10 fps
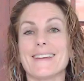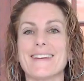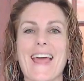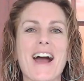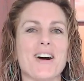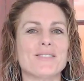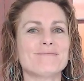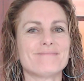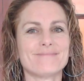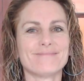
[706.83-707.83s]

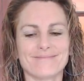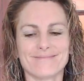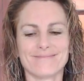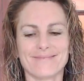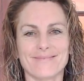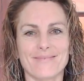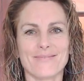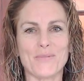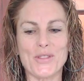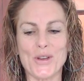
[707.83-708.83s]
Now,
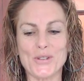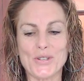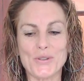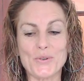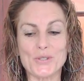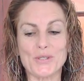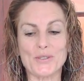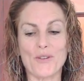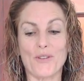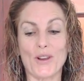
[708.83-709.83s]
when those thoughts
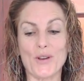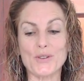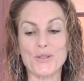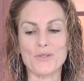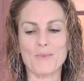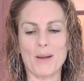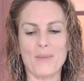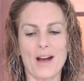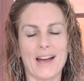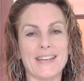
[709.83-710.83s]
float through my
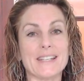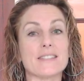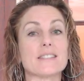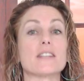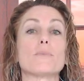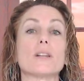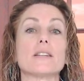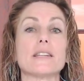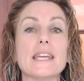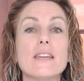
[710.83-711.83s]
mind, instead of
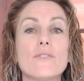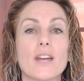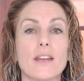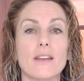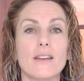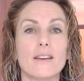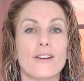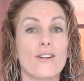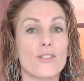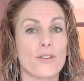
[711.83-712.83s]
believing
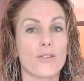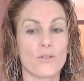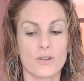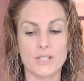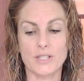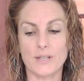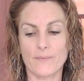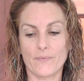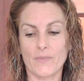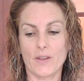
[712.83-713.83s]
the thoughts
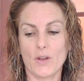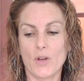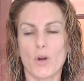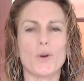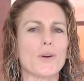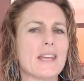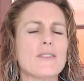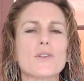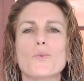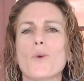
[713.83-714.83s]
or
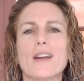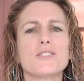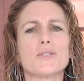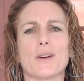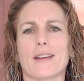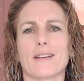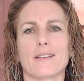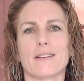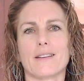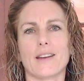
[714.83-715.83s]
even wondering
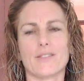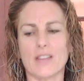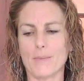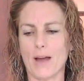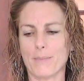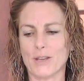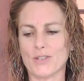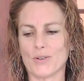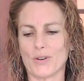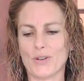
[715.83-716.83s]
if they might be
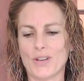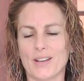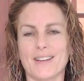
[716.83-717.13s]
true,